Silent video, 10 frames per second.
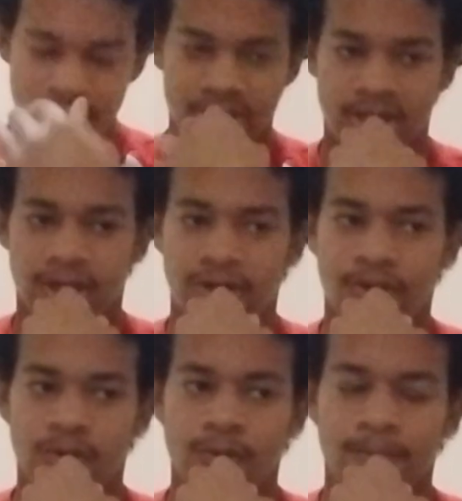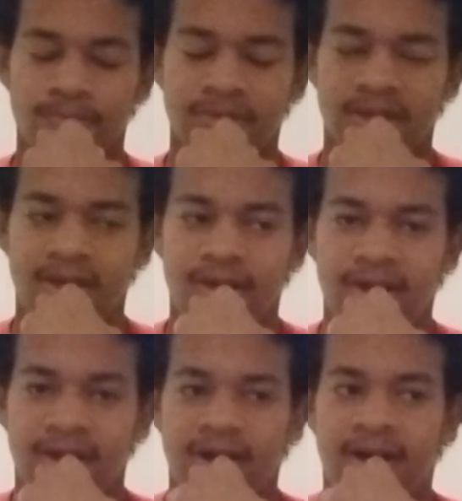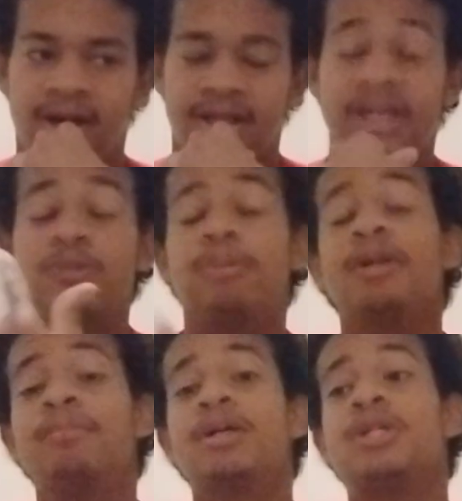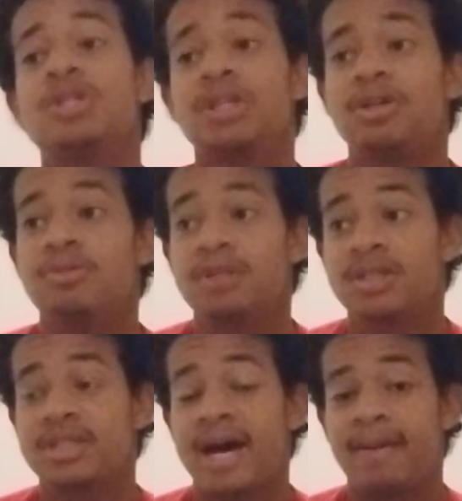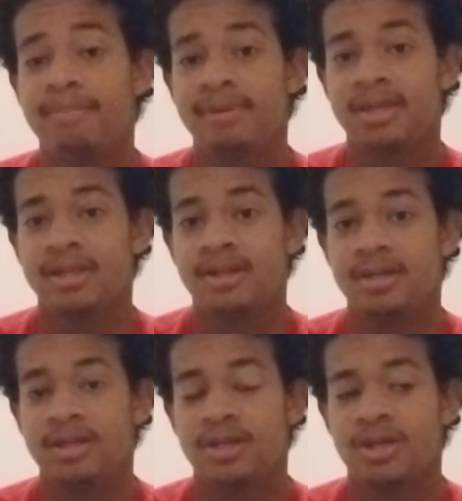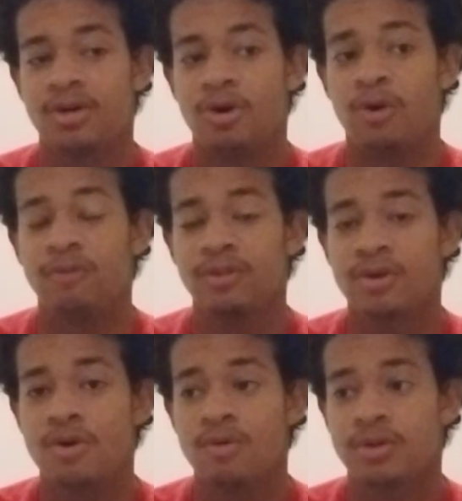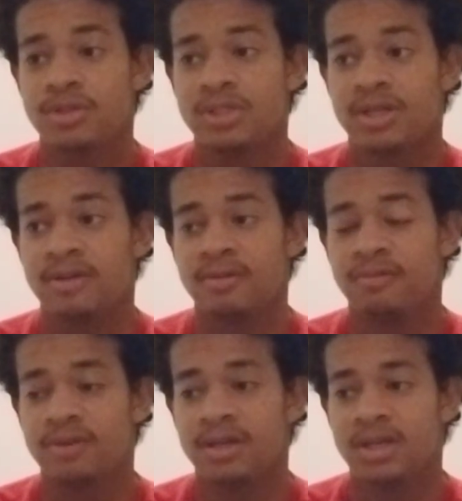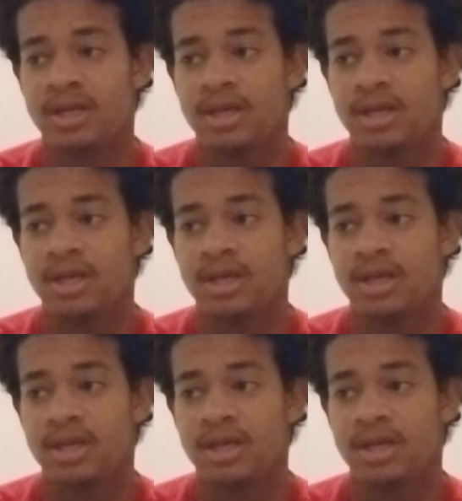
so that's pretty much, what has happened, over the course of,